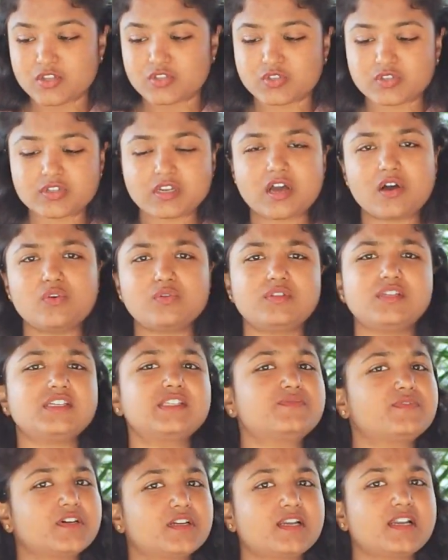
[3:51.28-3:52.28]
So now
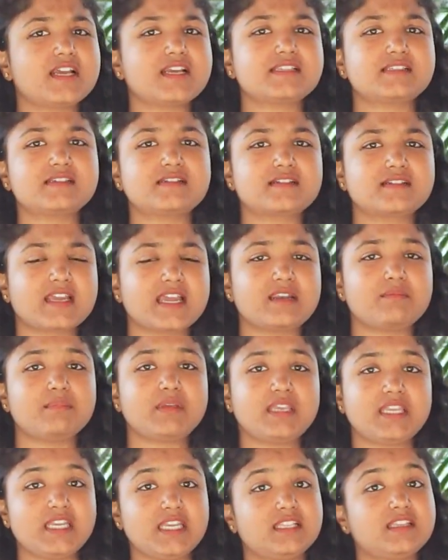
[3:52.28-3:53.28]
this fertilizer can
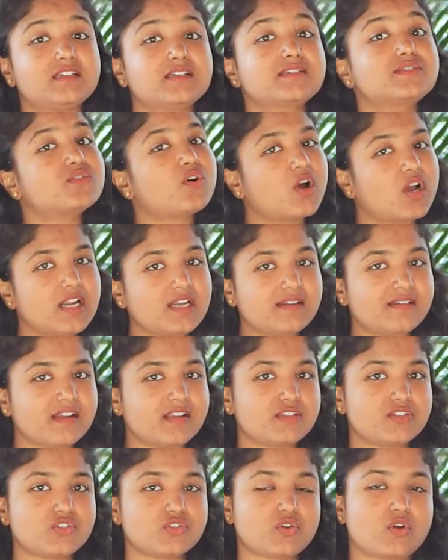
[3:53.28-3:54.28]
be either soil
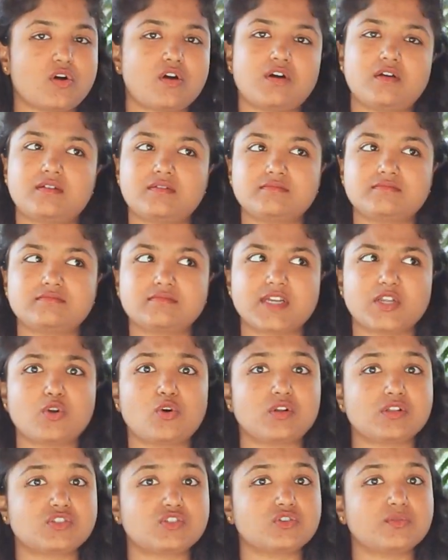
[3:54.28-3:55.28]
drenched or can
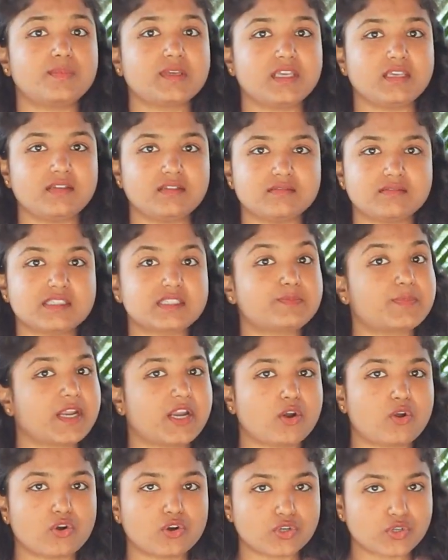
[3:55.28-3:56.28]
also be
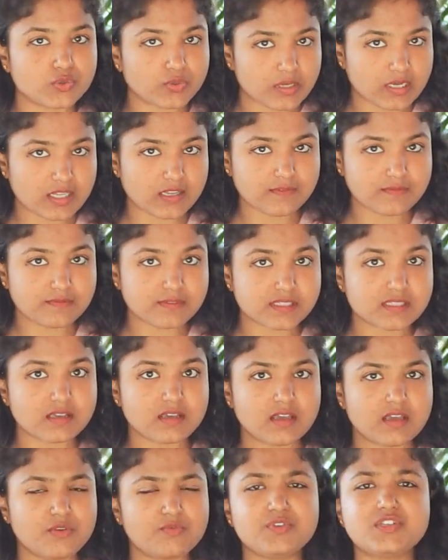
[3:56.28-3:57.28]
sprayed onto leaves,
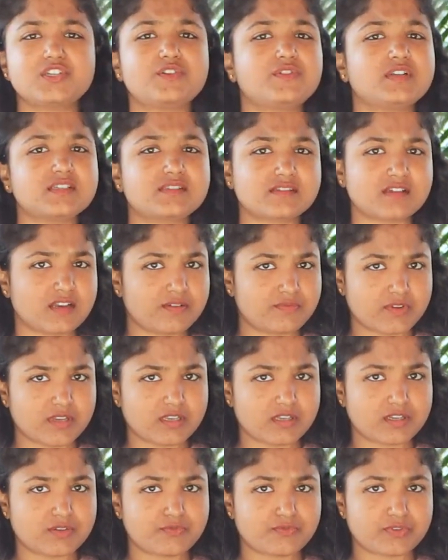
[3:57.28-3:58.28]
whichever is
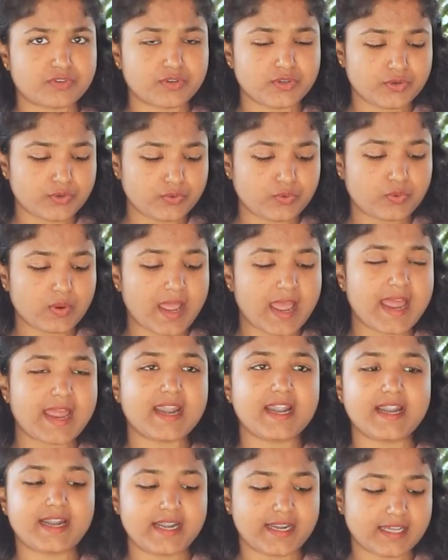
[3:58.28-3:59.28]
convenient for you.
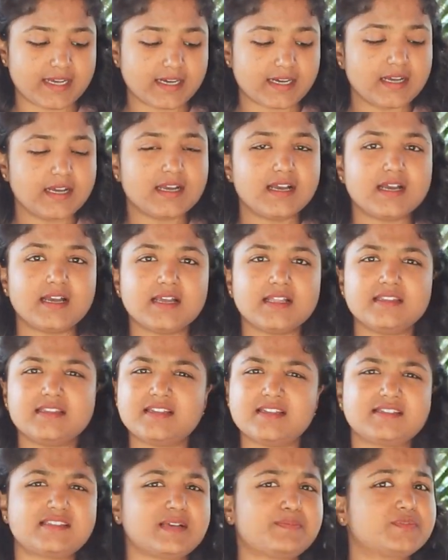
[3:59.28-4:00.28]
And
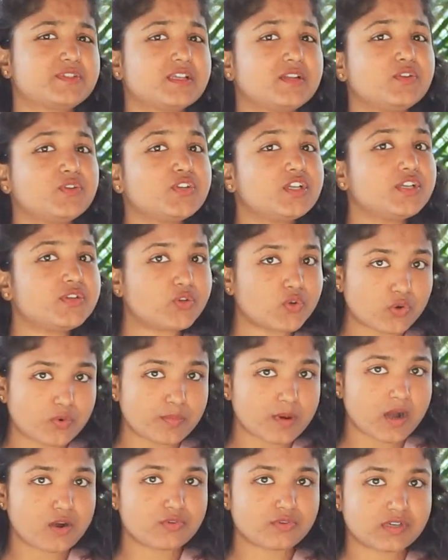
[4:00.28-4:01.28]
there is absolutely no
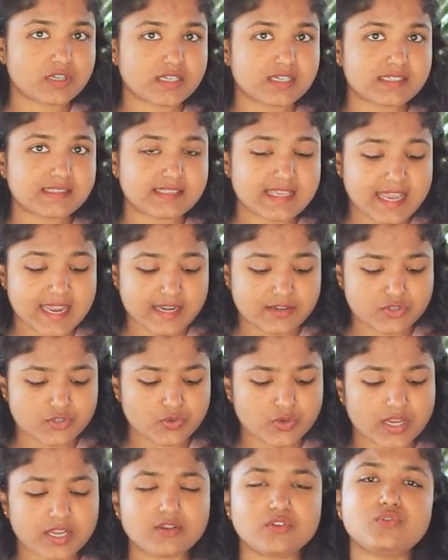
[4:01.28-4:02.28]
boundaries that
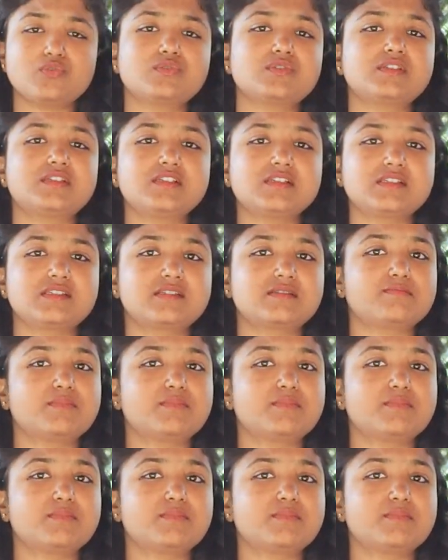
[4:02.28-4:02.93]
you can use these